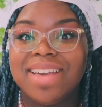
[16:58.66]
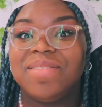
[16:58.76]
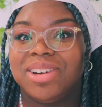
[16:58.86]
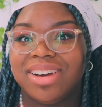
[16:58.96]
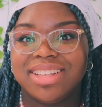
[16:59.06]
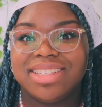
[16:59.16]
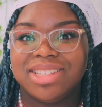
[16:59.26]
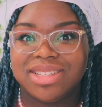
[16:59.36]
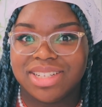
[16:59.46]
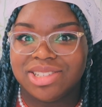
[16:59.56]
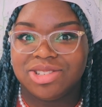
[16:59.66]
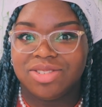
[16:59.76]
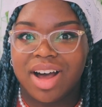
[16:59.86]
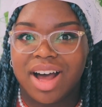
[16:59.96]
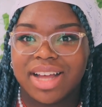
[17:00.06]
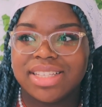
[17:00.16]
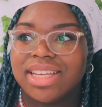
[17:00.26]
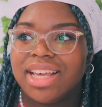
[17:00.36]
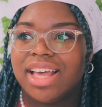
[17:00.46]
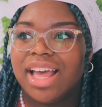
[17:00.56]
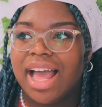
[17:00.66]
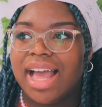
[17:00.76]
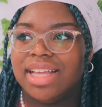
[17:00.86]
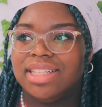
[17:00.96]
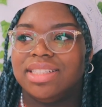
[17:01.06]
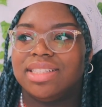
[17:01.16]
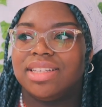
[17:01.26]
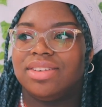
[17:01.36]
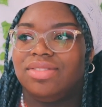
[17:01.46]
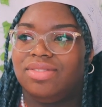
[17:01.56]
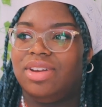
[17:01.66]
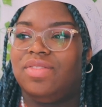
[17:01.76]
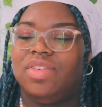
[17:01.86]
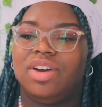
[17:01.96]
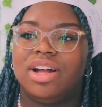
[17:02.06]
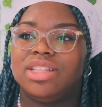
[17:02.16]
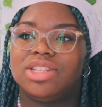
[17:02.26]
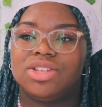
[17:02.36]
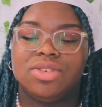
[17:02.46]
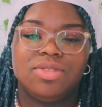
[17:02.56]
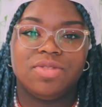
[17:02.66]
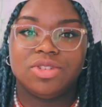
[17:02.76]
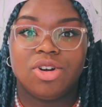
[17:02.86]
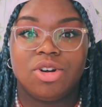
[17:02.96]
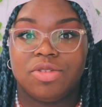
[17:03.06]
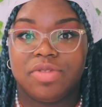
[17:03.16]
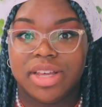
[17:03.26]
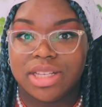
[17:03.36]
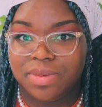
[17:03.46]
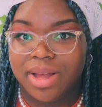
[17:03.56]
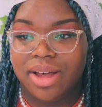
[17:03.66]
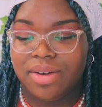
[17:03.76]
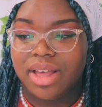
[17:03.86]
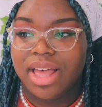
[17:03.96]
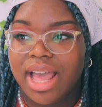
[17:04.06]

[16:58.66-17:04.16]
in regards to digital art and in regards to photography as well.